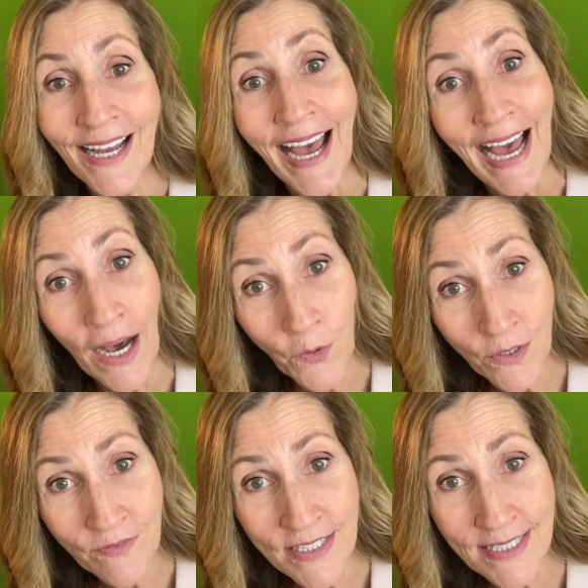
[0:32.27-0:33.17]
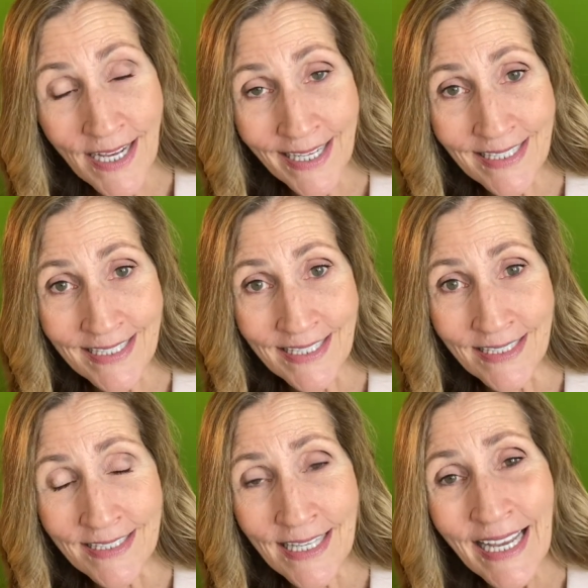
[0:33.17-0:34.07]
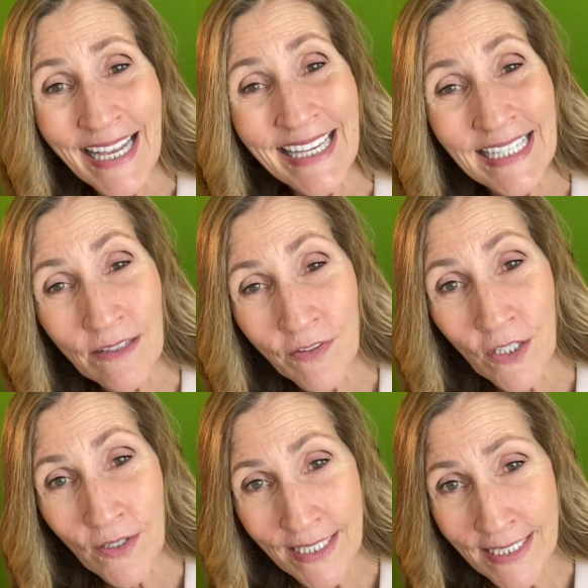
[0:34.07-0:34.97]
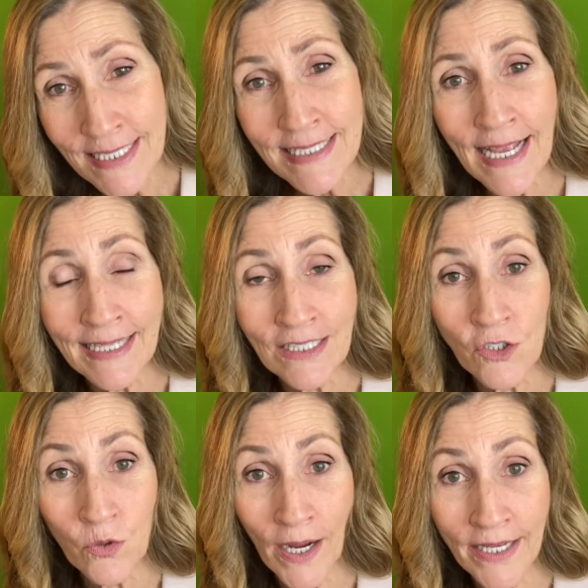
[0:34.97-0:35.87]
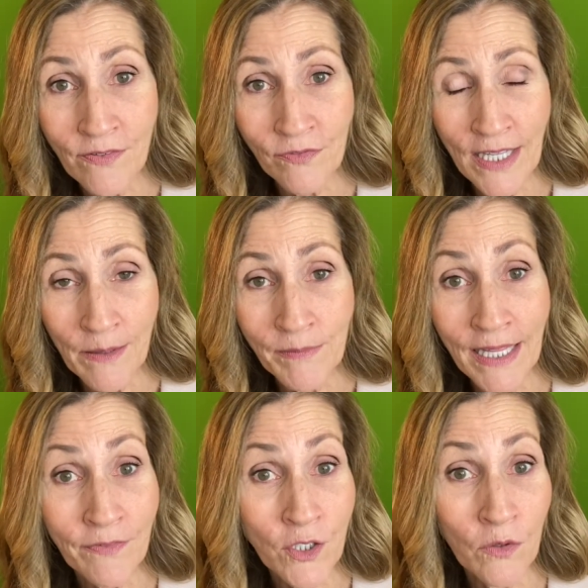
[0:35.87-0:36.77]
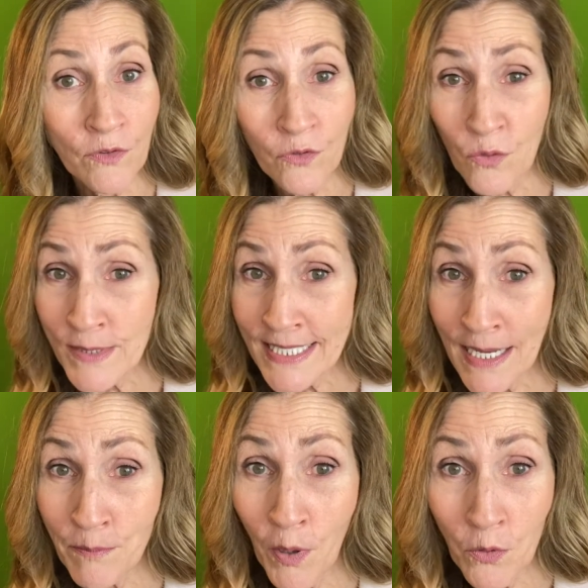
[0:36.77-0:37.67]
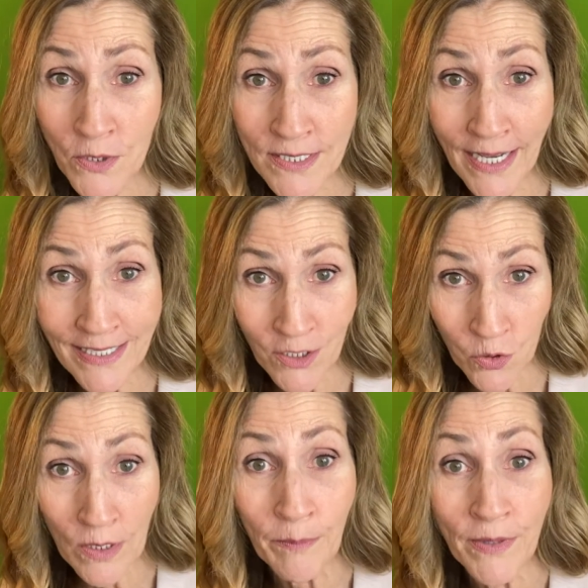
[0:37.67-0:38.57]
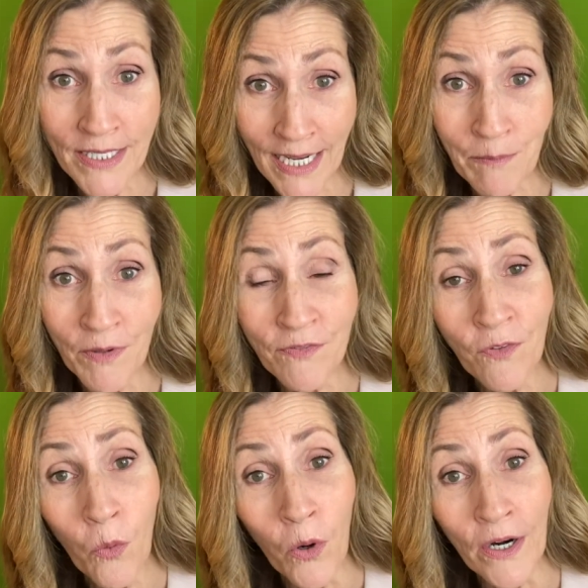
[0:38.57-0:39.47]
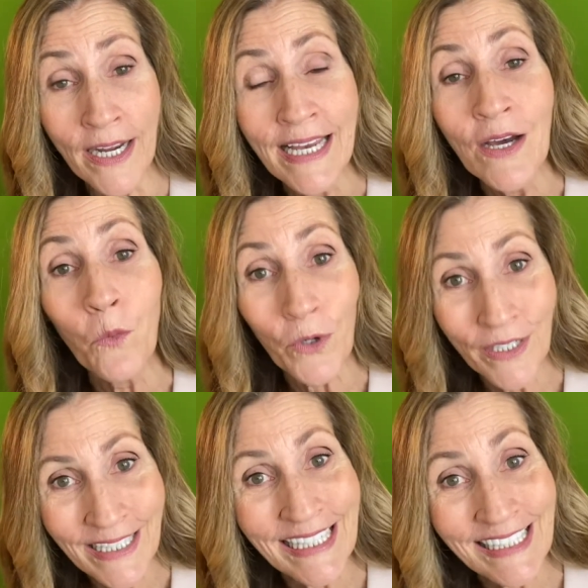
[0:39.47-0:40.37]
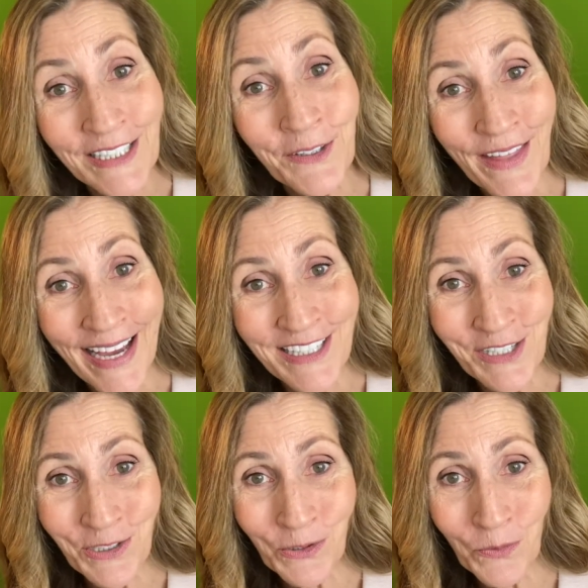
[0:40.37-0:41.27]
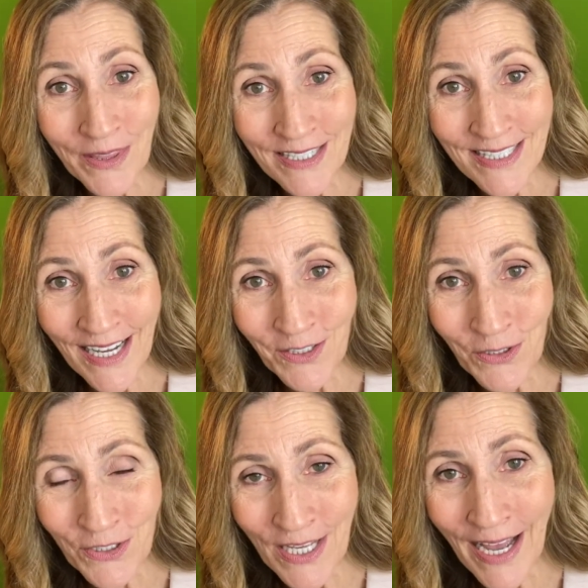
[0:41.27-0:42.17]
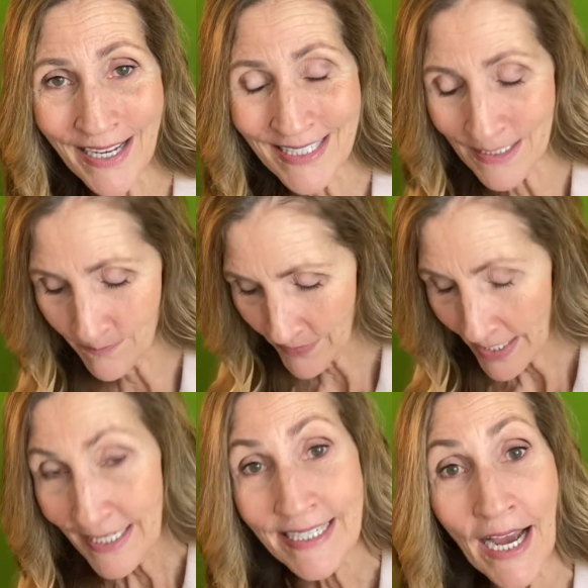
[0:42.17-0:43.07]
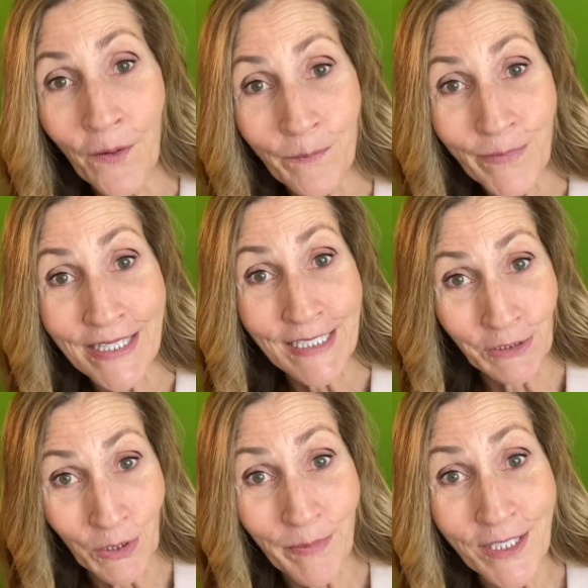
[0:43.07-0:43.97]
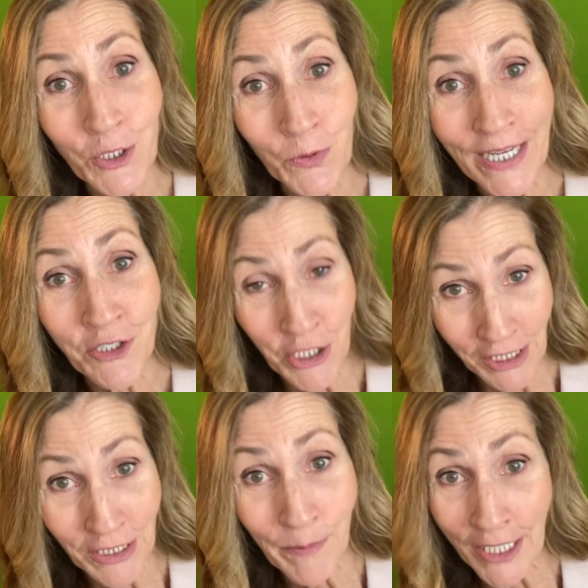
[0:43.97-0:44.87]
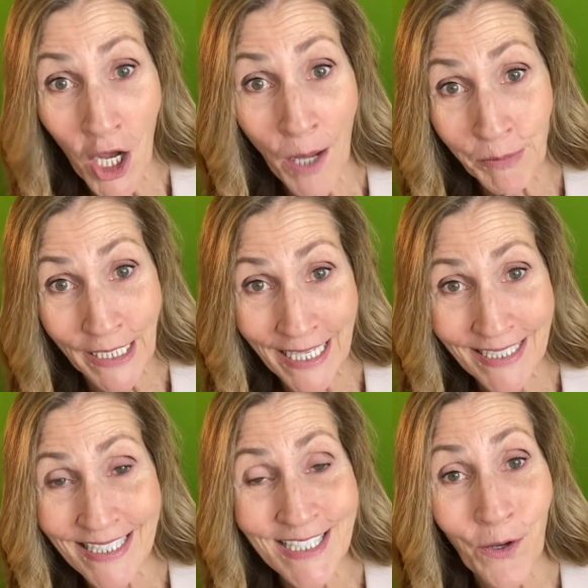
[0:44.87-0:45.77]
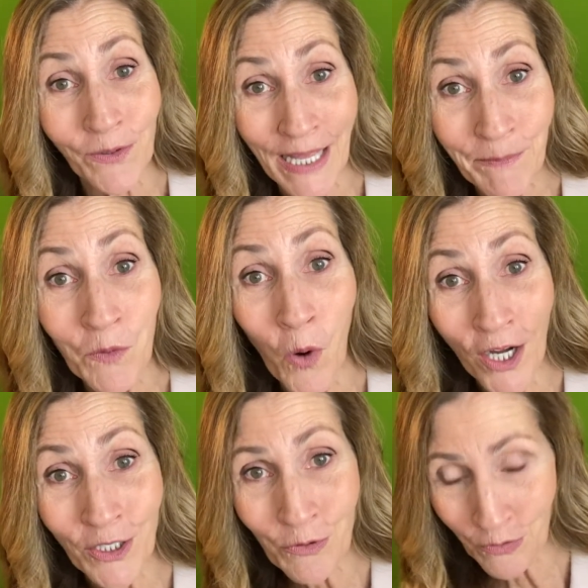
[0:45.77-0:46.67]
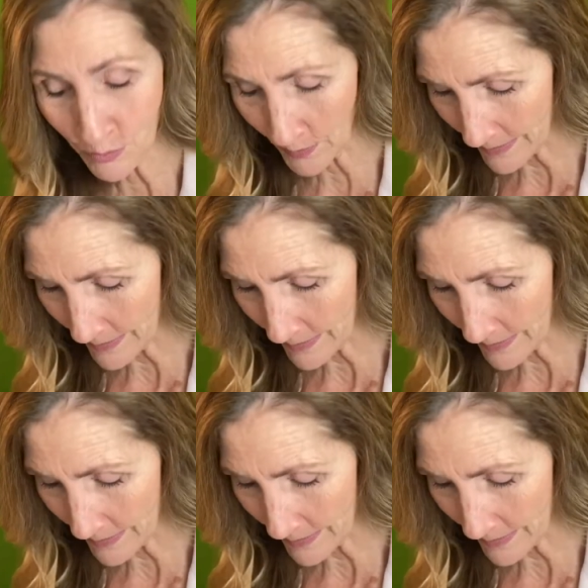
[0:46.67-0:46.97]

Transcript: out of the sinuses, and if there is any dried phlegm left over from, say, post-sinus drip the night before, we're going to clear that too with this exercise. Now, it's a little bit strange and a little bit complicated, so let me walk you through it.